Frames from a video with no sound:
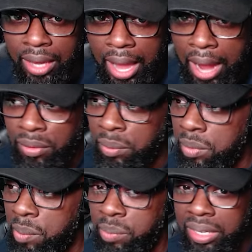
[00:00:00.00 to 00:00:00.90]
I
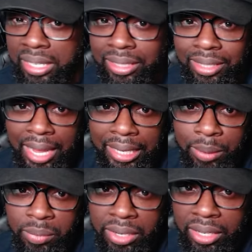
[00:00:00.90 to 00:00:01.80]
remember the day
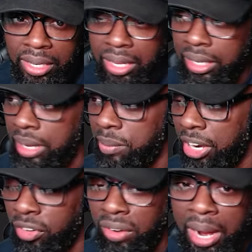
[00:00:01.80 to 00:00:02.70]
I'm in a in
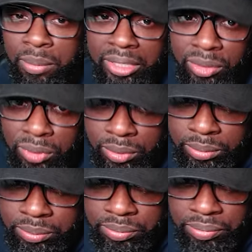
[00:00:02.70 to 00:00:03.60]
my grandmother
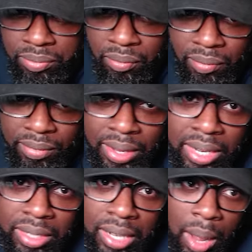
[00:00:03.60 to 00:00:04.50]
room.
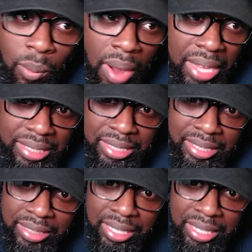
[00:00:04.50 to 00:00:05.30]
I'm watching this